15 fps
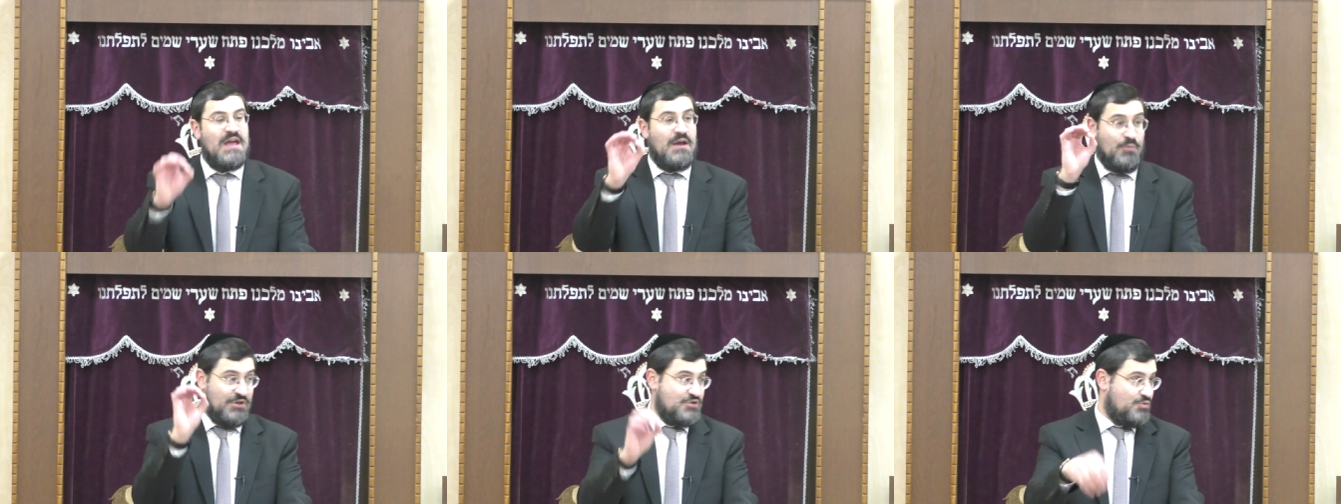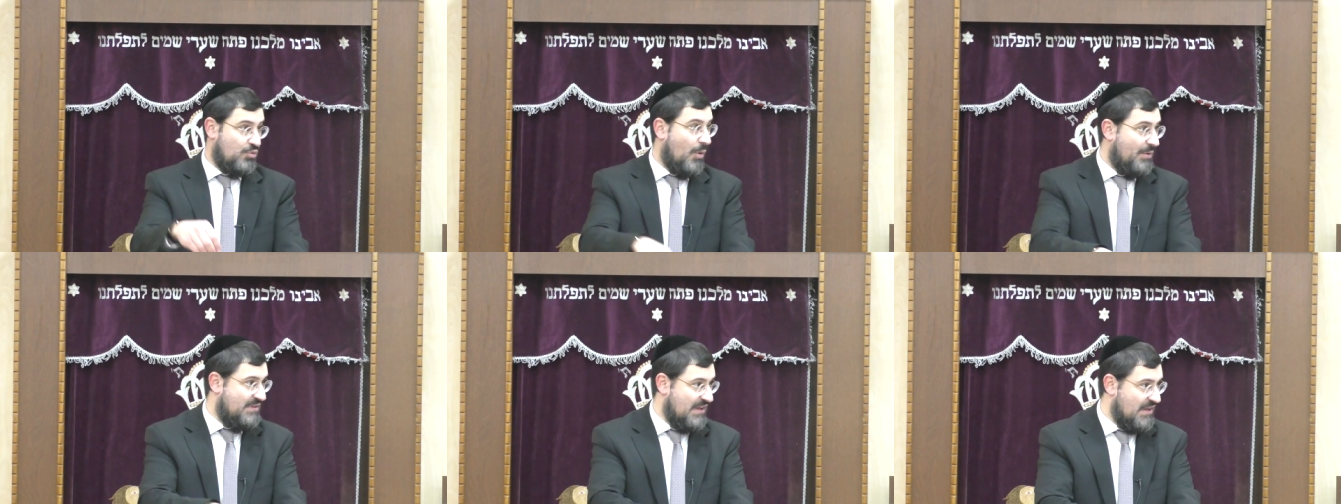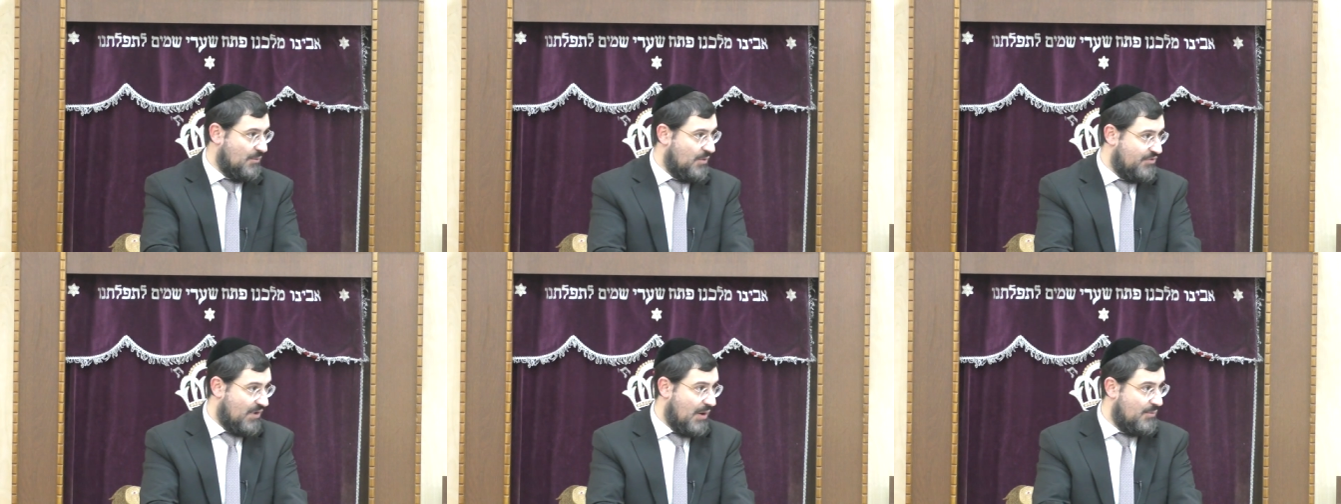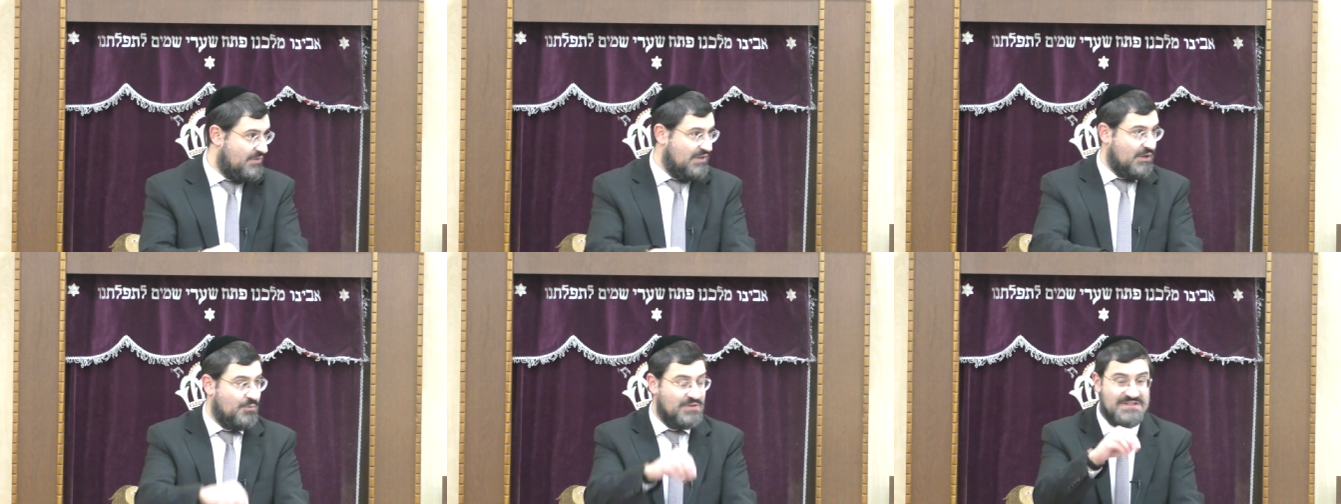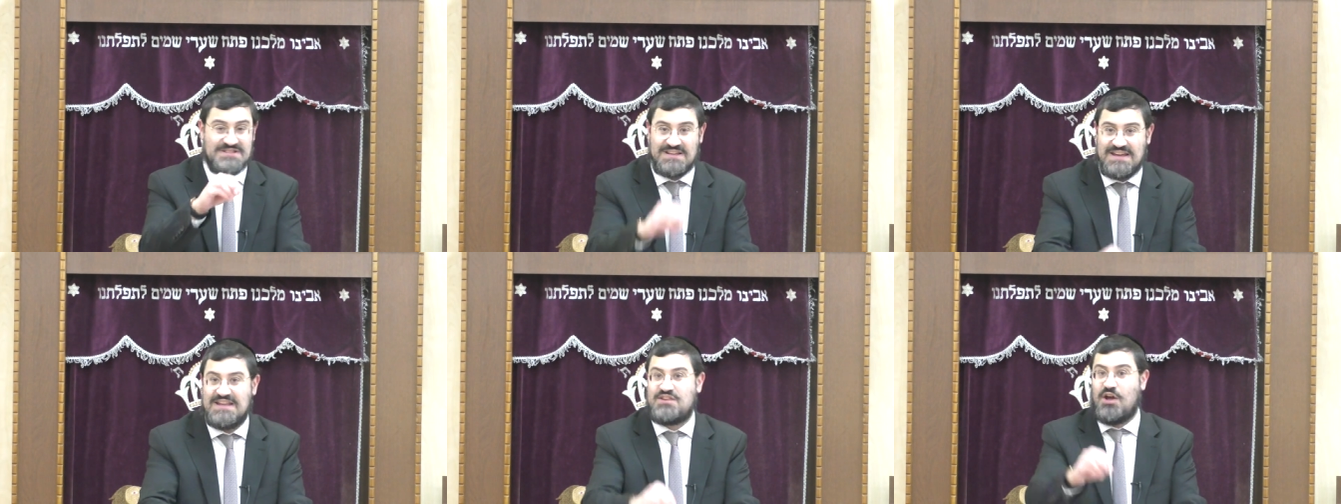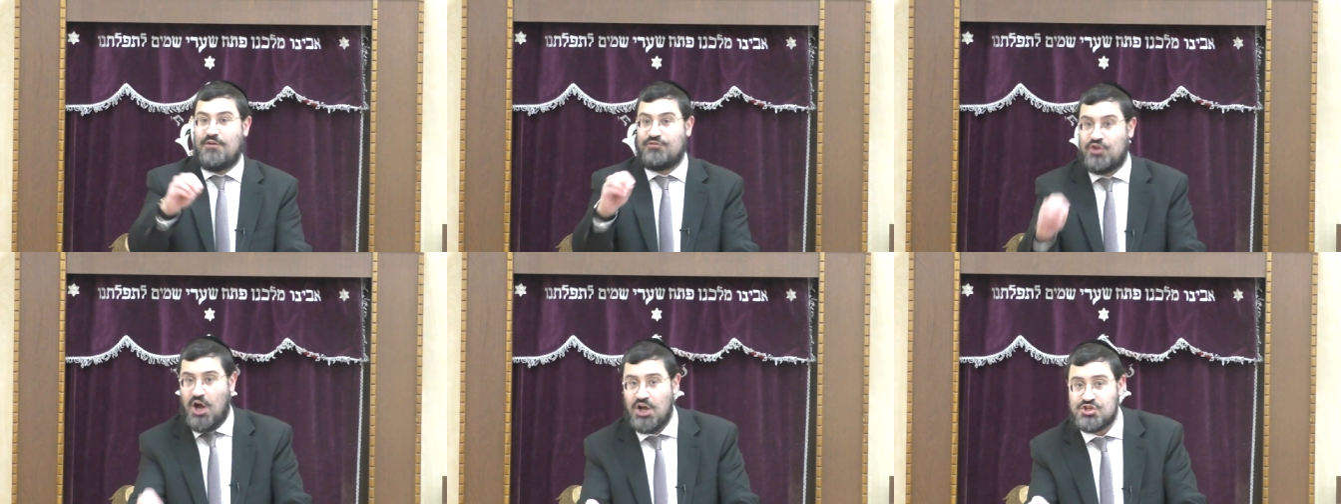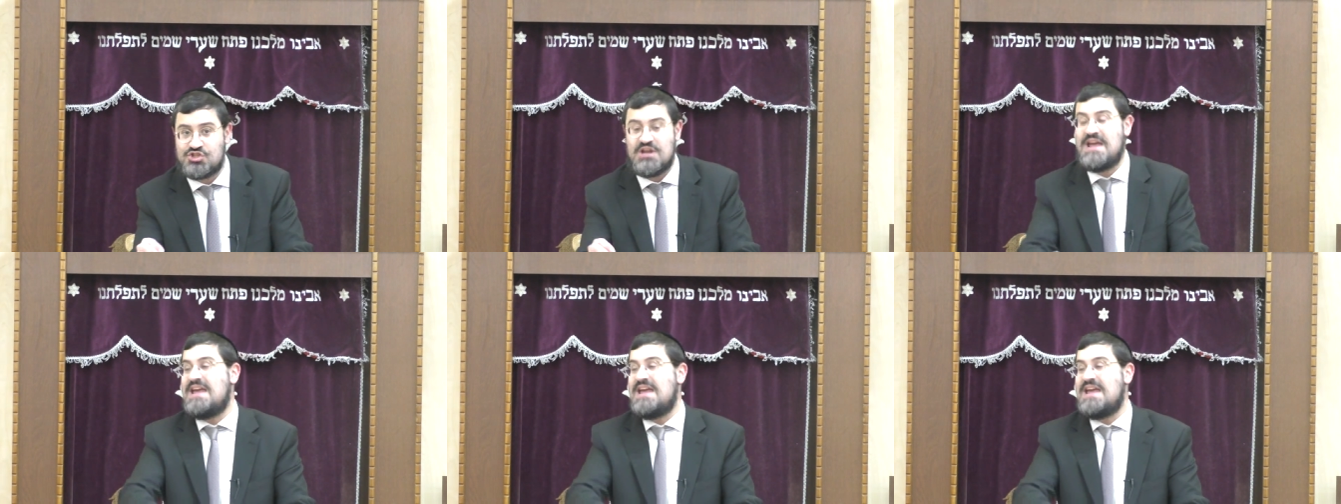which is what we're dealing with, right? We're dealing with schita of dosh,